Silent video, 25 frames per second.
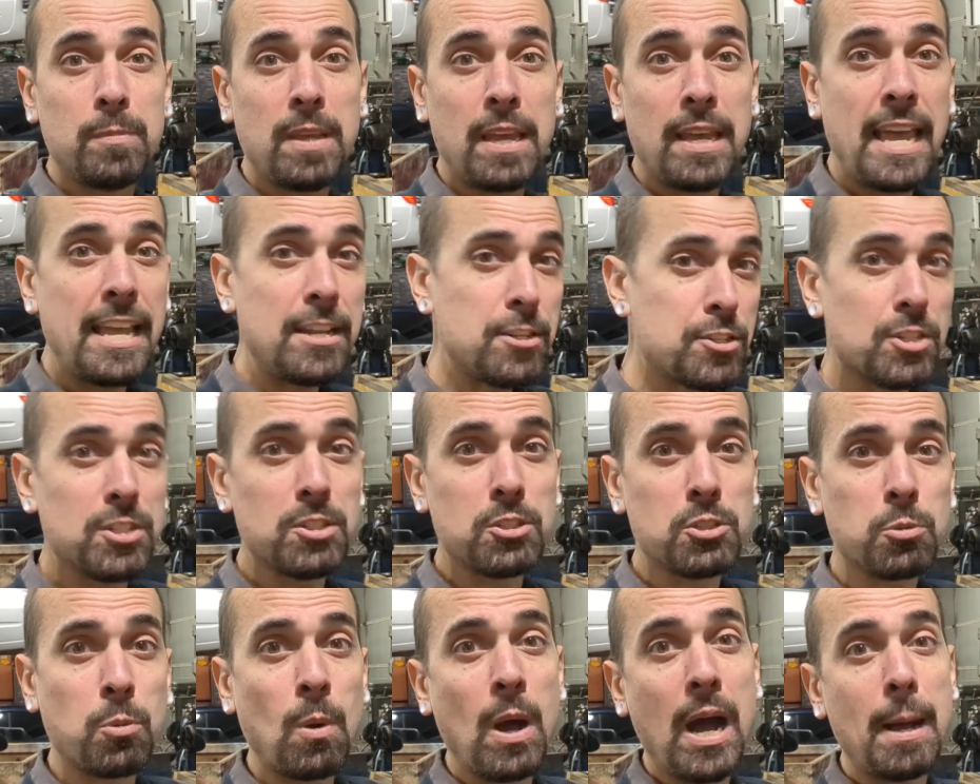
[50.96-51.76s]
engine
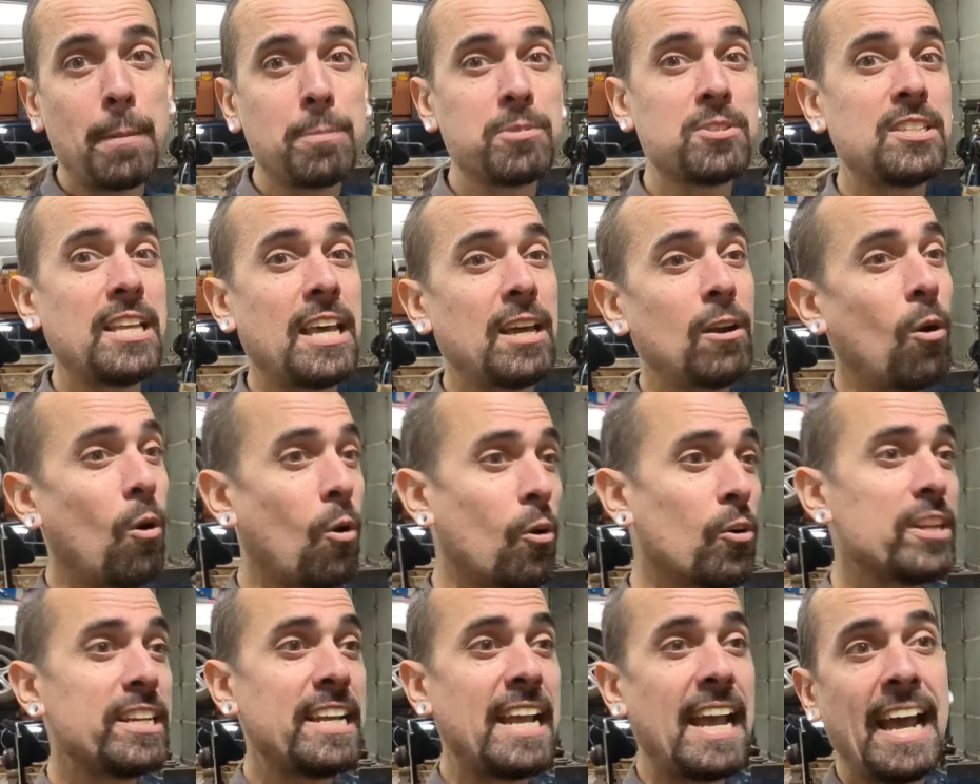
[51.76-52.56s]
swaps that
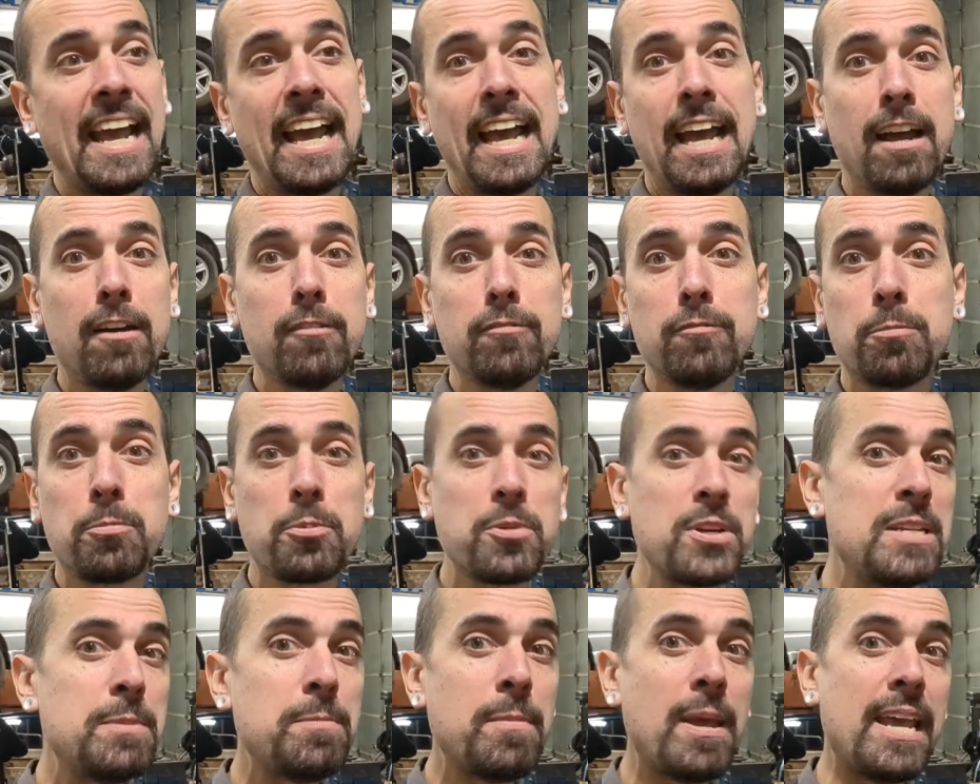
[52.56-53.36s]
already have
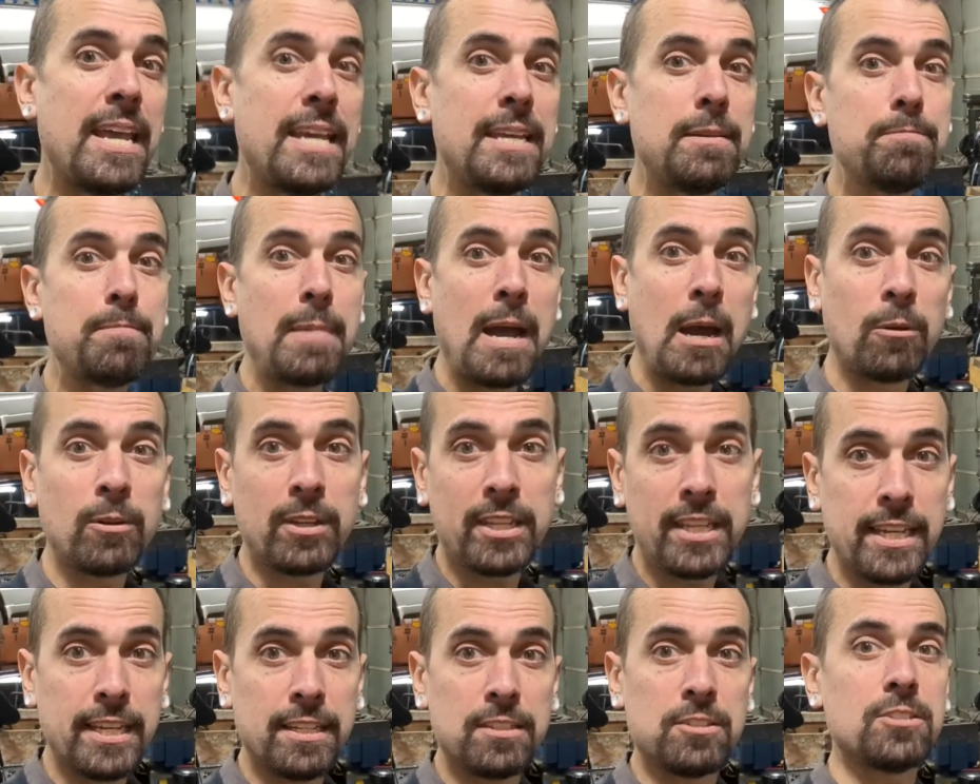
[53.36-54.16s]
pre-made mount
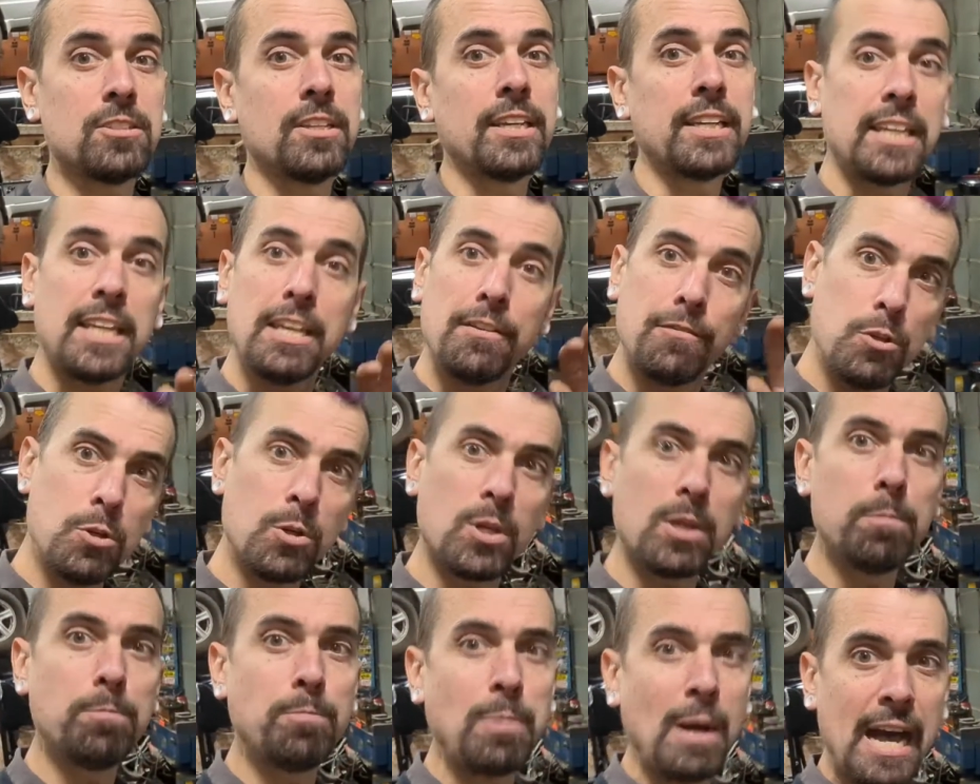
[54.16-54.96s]
kits. Like if you
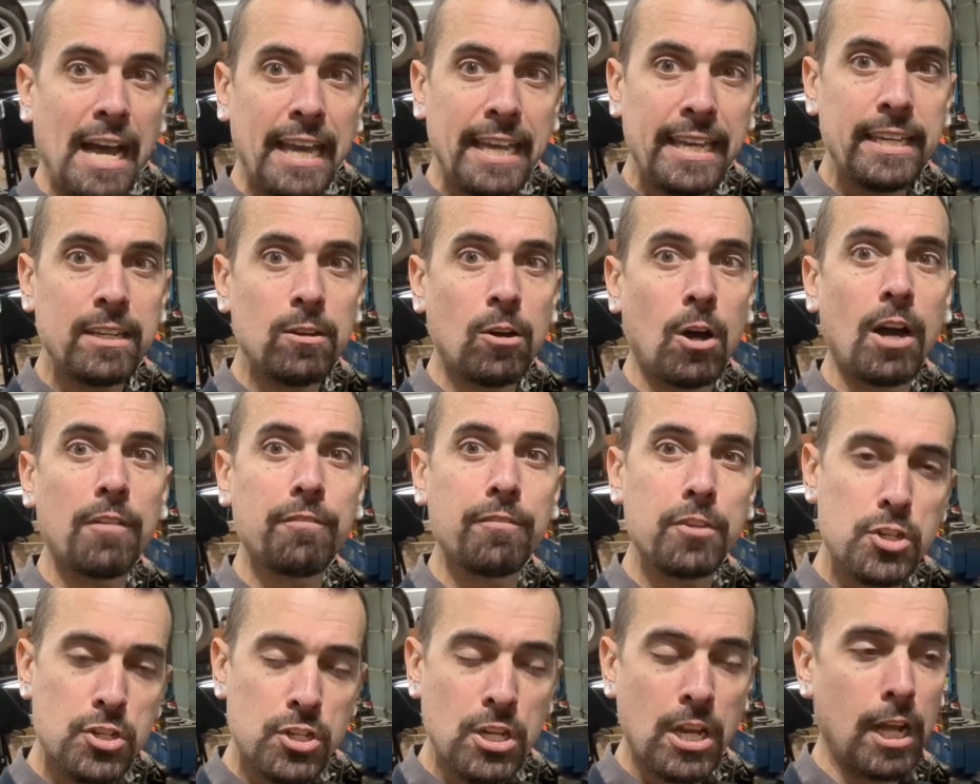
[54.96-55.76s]
can buy it off the
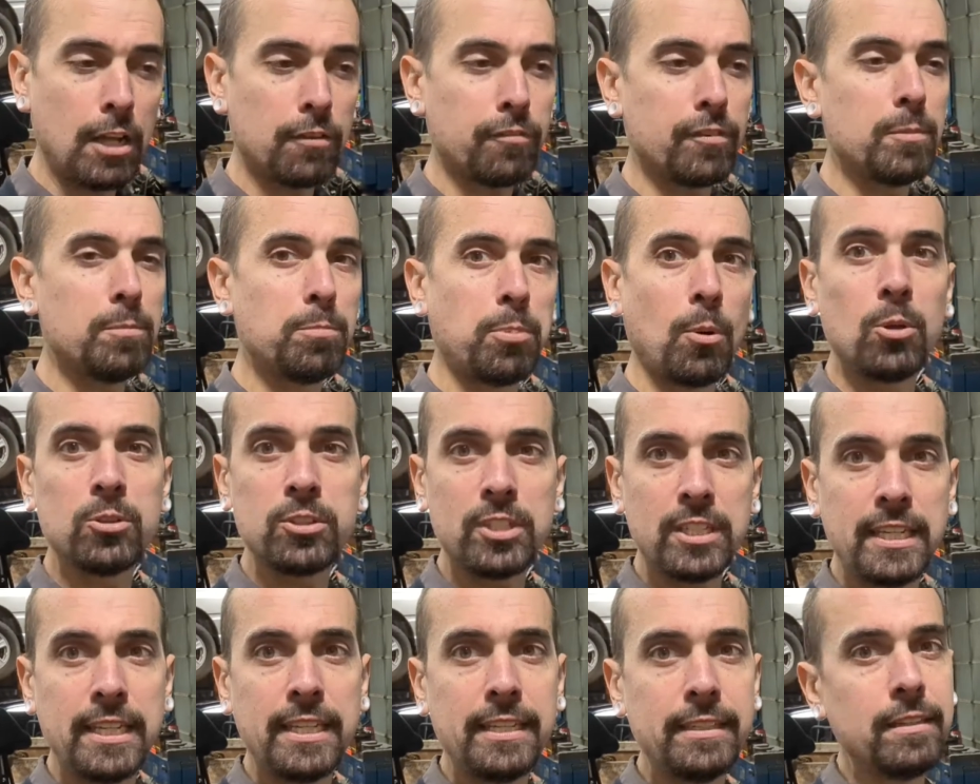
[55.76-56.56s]
shelf and bolt
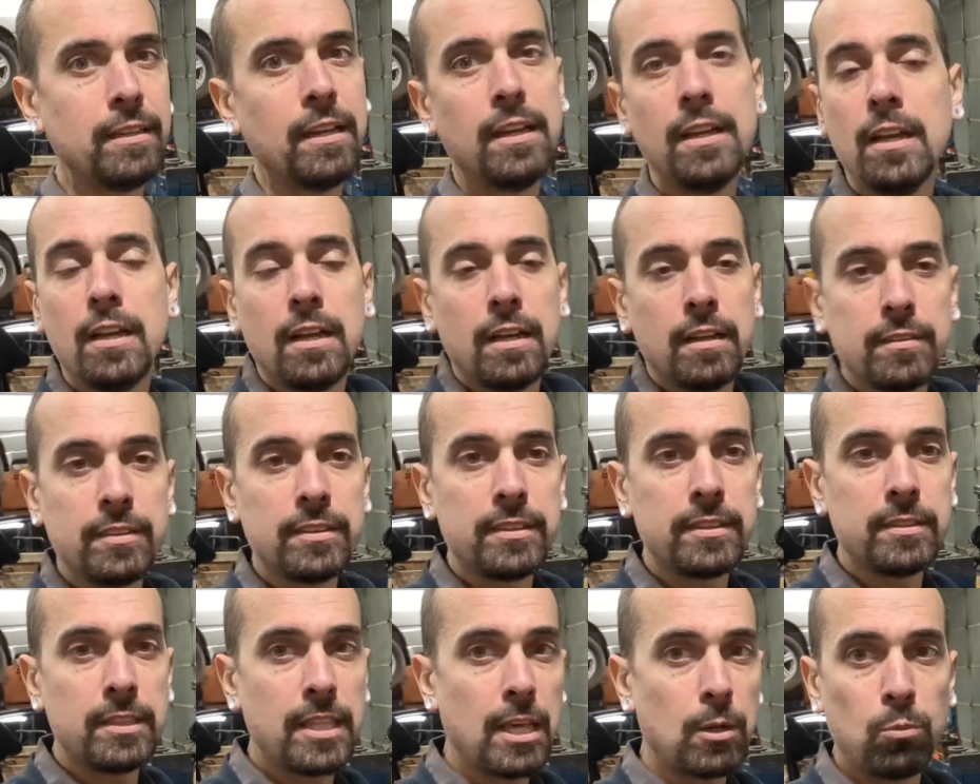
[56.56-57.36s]
it in,
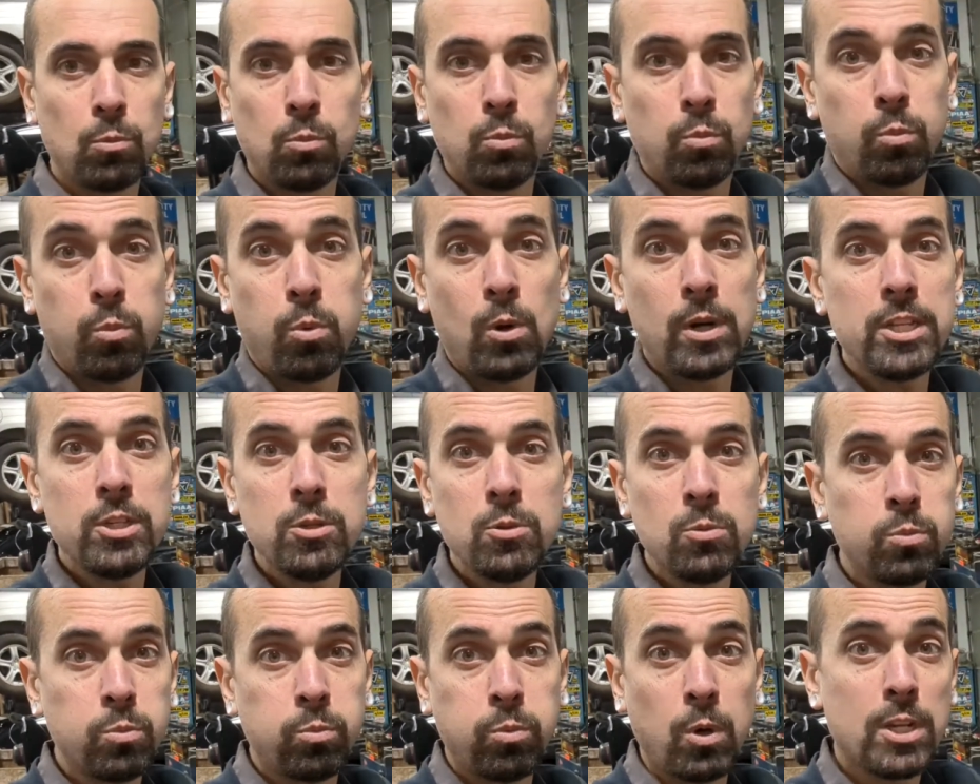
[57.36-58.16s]
then what are
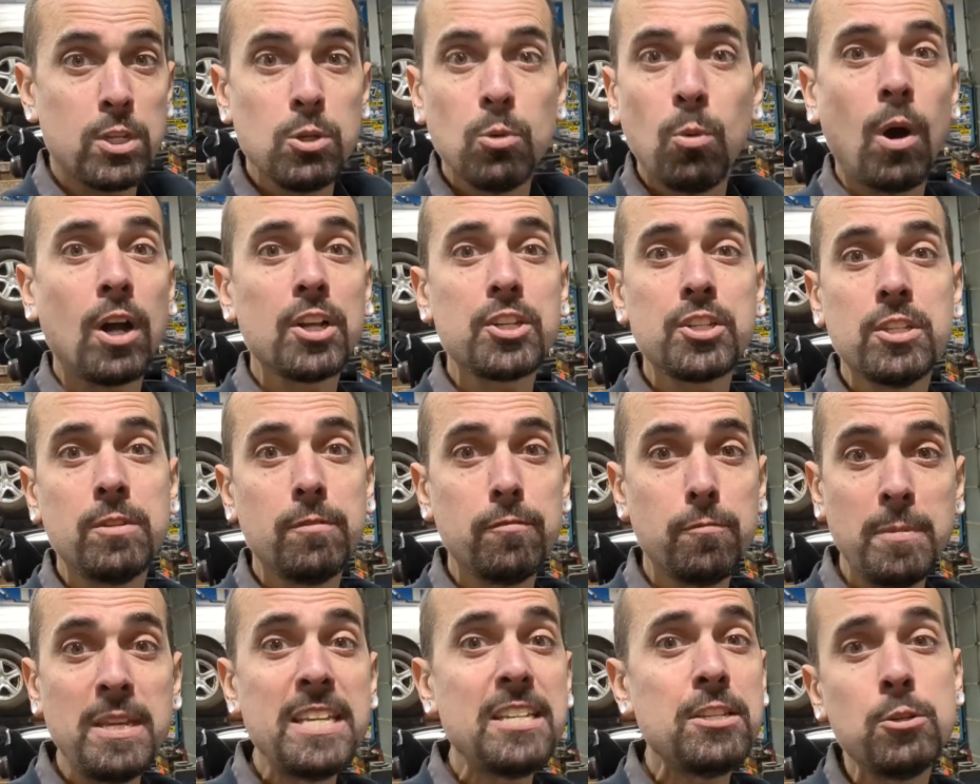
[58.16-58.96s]
you watching
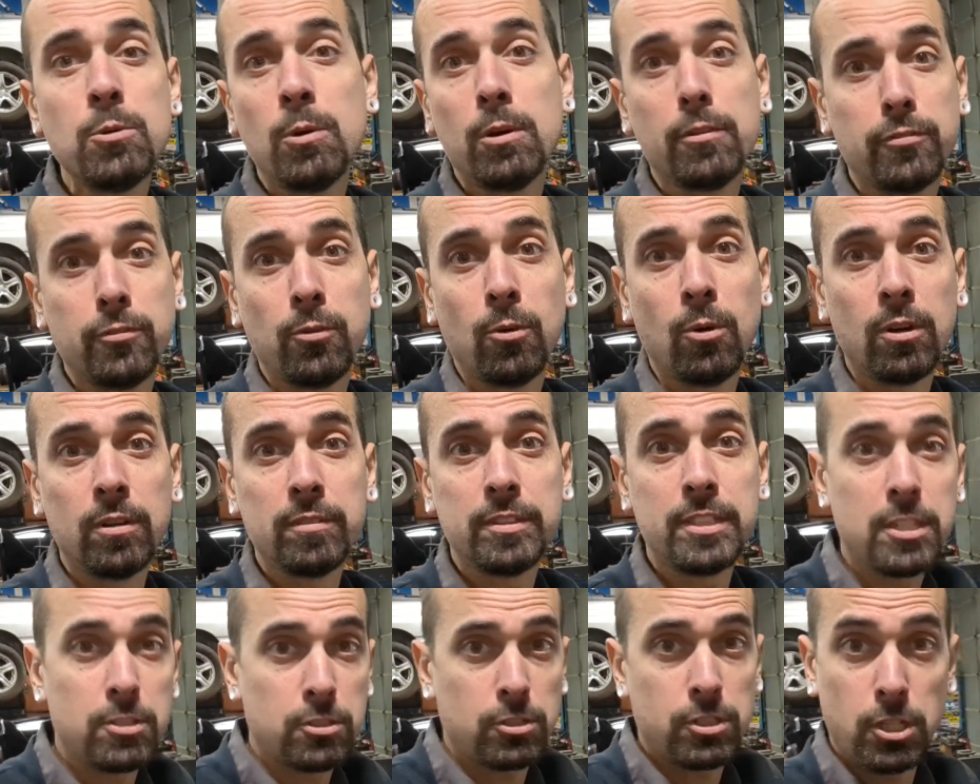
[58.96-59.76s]
me do it for?
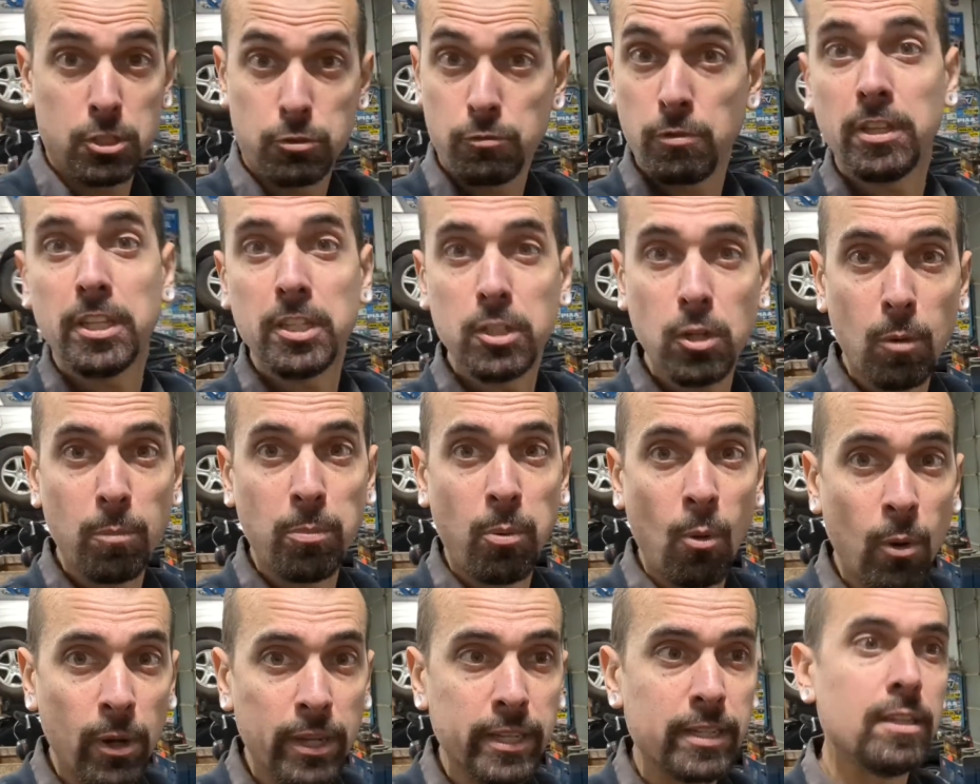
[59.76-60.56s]
There's really no
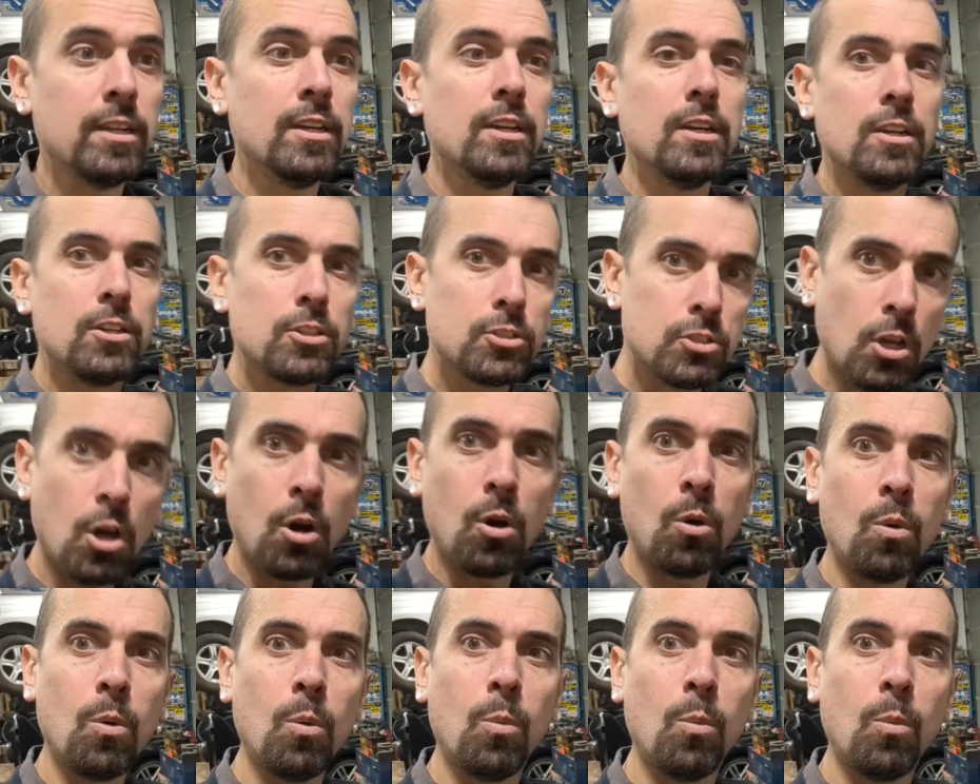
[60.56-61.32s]
point. So